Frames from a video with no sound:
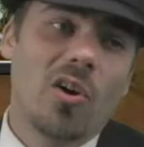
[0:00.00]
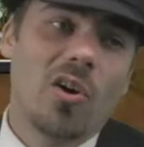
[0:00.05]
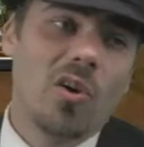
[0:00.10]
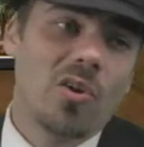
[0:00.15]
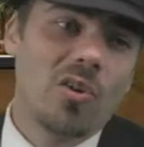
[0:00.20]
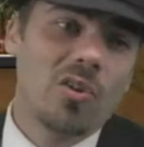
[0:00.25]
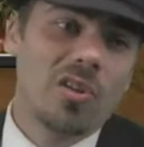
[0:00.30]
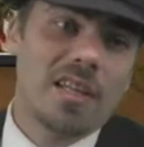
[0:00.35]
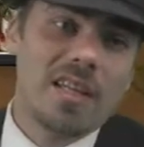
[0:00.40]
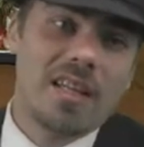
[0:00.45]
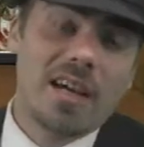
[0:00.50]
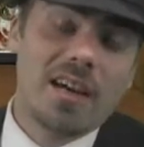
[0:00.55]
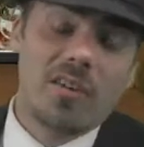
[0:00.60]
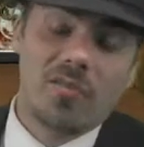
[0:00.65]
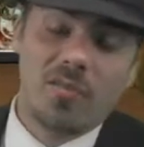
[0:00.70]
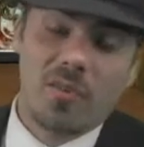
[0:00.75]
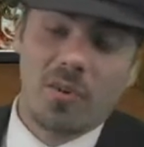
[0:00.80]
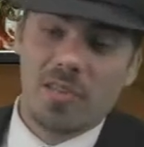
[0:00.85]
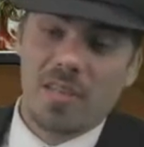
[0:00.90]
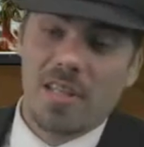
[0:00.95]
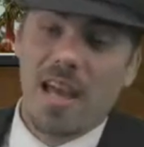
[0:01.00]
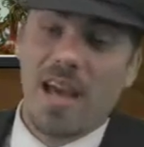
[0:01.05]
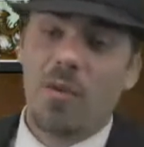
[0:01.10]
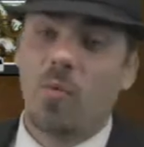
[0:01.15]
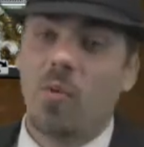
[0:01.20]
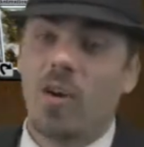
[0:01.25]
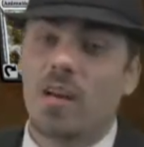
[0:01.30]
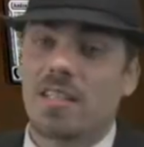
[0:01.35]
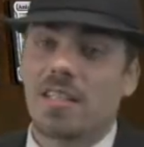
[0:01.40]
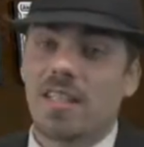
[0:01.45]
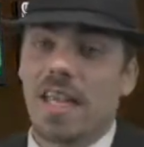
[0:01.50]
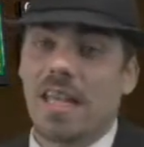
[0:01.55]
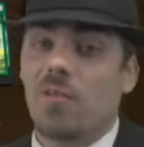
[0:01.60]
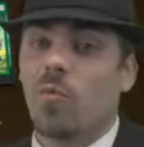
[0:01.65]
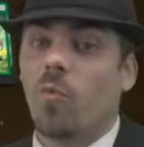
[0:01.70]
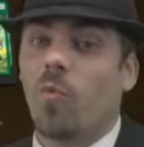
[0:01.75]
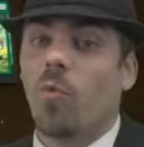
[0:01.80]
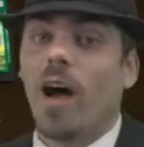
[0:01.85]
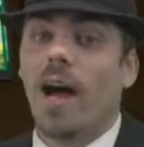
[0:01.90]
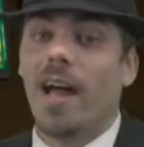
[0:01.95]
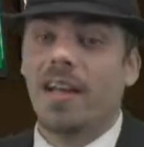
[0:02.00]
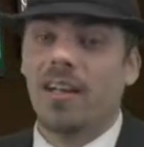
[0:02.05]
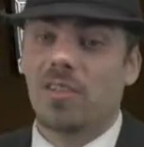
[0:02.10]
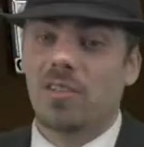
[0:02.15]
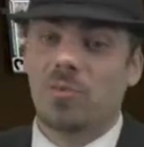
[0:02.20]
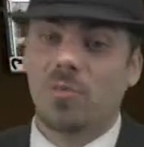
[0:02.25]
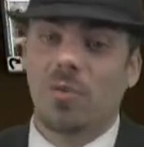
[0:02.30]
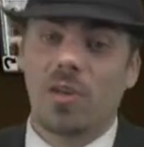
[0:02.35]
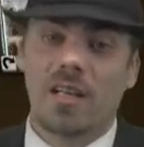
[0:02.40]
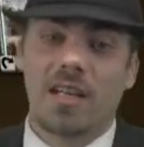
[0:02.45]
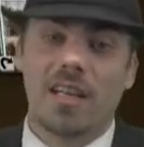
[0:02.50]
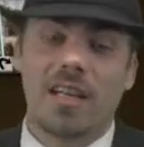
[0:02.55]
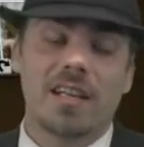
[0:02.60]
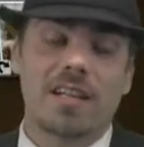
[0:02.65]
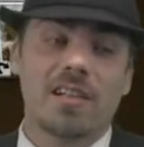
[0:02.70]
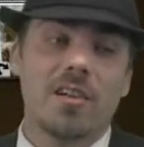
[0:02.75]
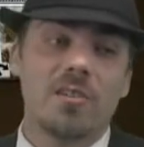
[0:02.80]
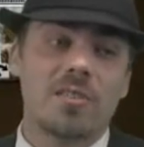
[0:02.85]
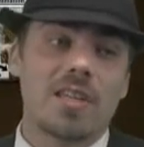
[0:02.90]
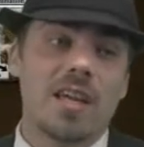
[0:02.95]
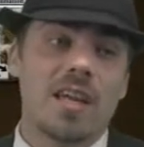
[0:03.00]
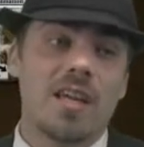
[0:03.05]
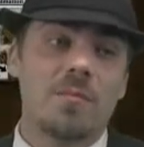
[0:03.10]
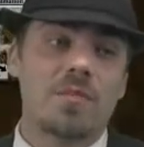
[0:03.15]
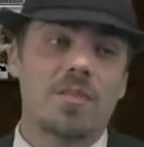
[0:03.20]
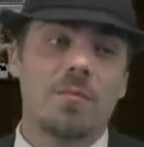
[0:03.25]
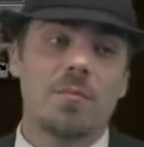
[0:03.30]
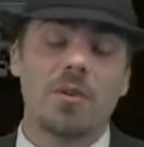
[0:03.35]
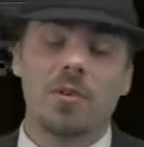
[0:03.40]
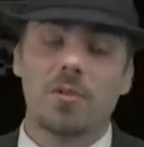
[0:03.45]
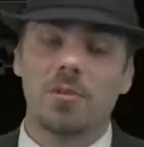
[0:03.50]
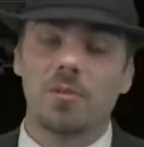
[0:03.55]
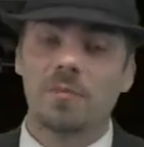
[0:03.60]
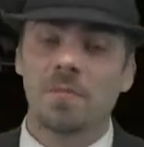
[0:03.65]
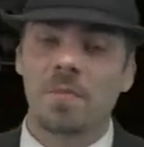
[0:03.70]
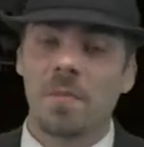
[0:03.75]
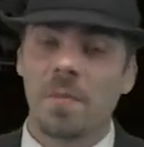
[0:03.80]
Holy cow, folks. That was a wild one and a close game to boot.